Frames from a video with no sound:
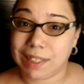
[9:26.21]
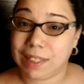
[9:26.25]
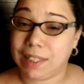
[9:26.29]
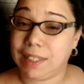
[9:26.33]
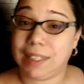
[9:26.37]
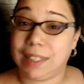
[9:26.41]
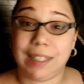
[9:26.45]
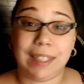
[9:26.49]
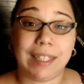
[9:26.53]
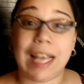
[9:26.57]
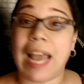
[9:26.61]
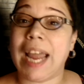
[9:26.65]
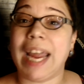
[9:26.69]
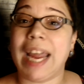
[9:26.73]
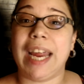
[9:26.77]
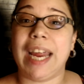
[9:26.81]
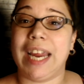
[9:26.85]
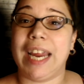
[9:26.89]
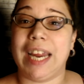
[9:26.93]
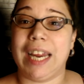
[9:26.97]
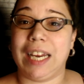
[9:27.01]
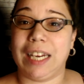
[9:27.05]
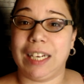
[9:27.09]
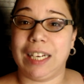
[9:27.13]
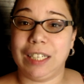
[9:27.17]

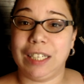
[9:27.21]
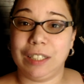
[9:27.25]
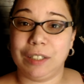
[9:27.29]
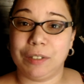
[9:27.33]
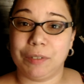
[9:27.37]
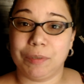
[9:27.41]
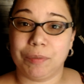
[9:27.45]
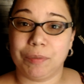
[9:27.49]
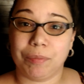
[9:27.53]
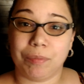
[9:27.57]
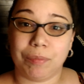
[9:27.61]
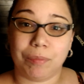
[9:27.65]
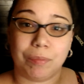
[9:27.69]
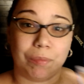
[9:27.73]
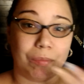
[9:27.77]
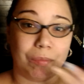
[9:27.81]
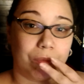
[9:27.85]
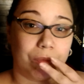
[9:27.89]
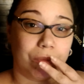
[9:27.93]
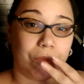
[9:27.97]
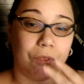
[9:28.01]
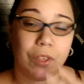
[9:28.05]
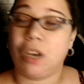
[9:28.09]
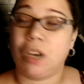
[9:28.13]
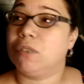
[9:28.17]
Saying,
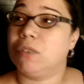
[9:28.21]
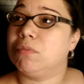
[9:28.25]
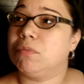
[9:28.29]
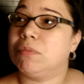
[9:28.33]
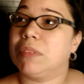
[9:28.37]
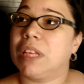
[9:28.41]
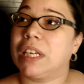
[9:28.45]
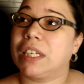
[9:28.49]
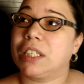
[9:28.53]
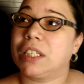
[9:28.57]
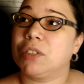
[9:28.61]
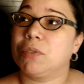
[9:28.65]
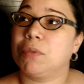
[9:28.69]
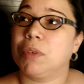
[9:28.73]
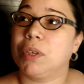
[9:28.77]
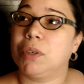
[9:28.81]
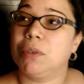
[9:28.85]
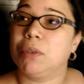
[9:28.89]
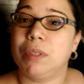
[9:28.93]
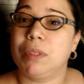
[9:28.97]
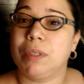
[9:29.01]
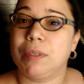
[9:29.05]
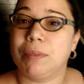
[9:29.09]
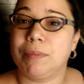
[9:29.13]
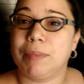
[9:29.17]
oh, Lexa
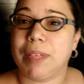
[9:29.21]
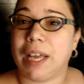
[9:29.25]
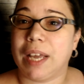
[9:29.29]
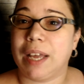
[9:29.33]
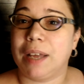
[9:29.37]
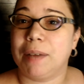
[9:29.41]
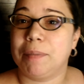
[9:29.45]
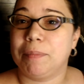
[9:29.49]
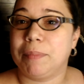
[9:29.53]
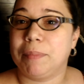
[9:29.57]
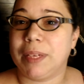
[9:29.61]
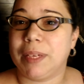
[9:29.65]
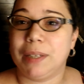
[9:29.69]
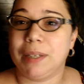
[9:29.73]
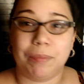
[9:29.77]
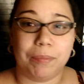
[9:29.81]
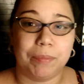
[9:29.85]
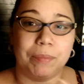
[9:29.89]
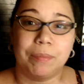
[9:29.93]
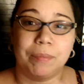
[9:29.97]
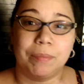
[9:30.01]
Rose, yeah, me.